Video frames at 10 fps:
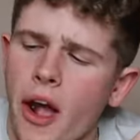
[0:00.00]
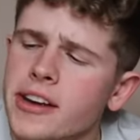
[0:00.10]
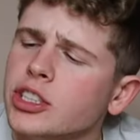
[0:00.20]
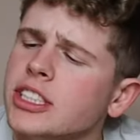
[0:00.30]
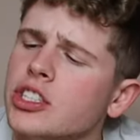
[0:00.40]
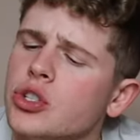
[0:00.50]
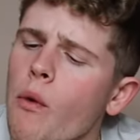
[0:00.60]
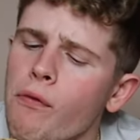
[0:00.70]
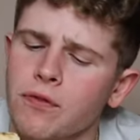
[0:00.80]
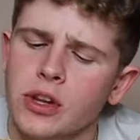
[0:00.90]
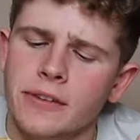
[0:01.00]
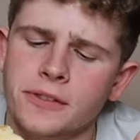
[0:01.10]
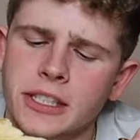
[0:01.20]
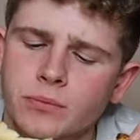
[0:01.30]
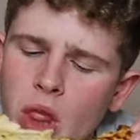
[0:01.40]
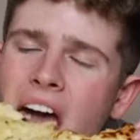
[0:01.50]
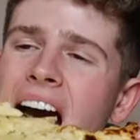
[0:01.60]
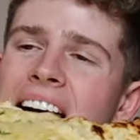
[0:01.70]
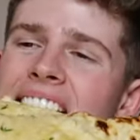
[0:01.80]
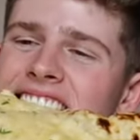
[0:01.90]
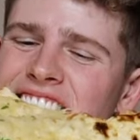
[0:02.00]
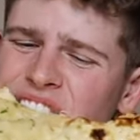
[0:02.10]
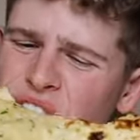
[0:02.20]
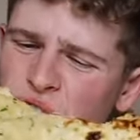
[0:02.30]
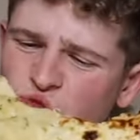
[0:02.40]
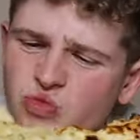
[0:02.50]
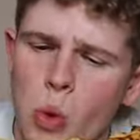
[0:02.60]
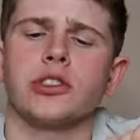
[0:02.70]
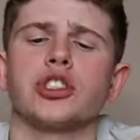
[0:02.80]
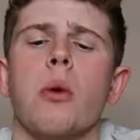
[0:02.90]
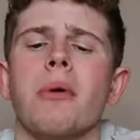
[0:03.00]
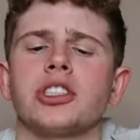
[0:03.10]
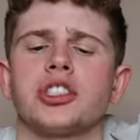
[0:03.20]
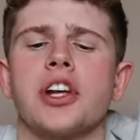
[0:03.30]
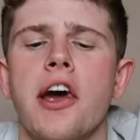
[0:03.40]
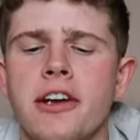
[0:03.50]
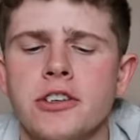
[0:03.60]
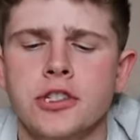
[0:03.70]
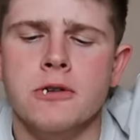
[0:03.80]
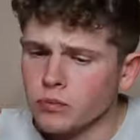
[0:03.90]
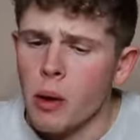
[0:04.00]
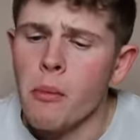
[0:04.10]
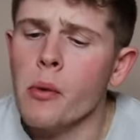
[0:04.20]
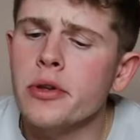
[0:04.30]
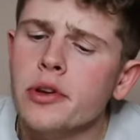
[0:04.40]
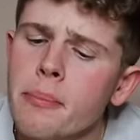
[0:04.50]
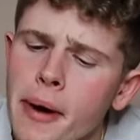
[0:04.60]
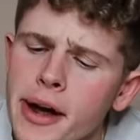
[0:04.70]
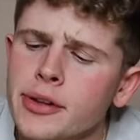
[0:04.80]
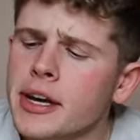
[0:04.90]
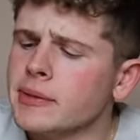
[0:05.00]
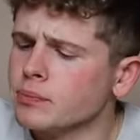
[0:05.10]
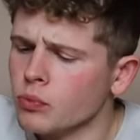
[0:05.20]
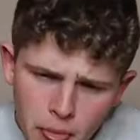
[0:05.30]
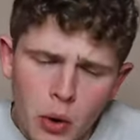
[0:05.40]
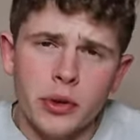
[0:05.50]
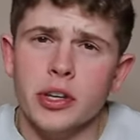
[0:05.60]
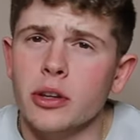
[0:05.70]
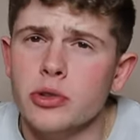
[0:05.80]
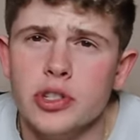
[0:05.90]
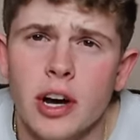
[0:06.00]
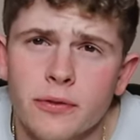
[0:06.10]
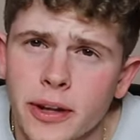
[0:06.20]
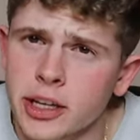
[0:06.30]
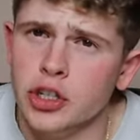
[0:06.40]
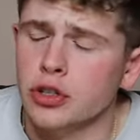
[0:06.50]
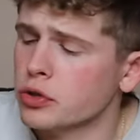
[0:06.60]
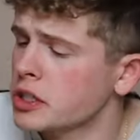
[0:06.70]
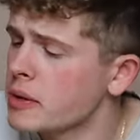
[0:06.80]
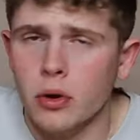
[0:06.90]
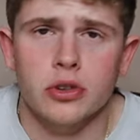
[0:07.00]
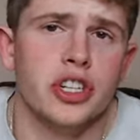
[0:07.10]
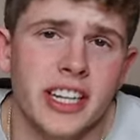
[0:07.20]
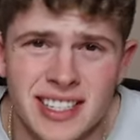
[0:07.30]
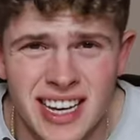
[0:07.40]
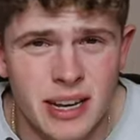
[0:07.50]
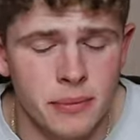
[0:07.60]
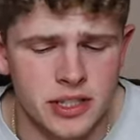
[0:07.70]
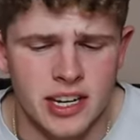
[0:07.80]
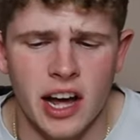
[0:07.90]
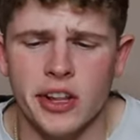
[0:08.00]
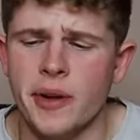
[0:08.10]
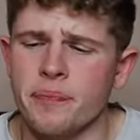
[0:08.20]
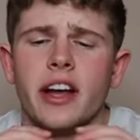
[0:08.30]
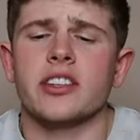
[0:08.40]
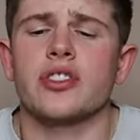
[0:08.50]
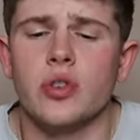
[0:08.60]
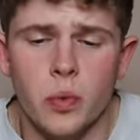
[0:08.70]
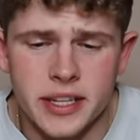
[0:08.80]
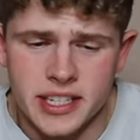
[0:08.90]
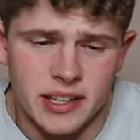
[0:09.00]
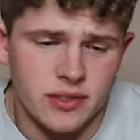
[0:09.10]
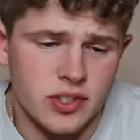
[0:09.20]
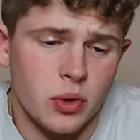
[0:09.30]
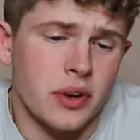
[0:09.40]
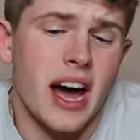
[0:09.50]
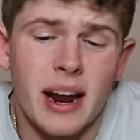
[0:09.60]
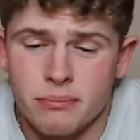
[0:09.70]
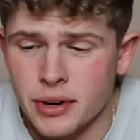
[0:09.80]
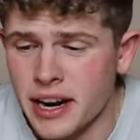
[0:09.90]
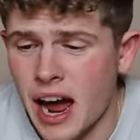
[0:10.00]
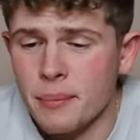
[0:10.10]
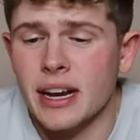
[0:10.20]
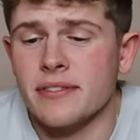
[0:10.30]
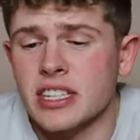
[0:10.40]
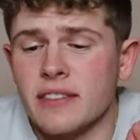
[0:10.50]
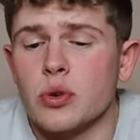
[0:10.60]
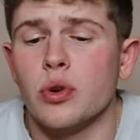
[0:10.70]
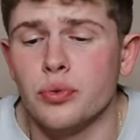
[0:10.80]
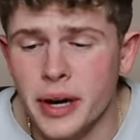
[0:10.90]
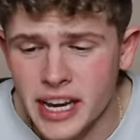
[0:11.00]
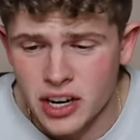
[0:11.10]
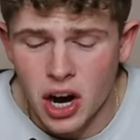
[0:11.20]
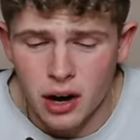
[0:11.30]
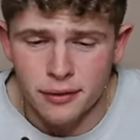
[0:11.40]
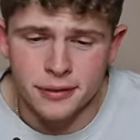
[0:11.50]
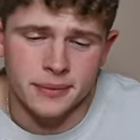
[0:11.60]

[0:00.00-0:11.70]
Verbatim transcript: I just like it's so fluffy, so much taste. But when you combine that with the other stuff like curry or chicken tikka masala, exquisite. So naan bread, I'm gonna have to give you a rate of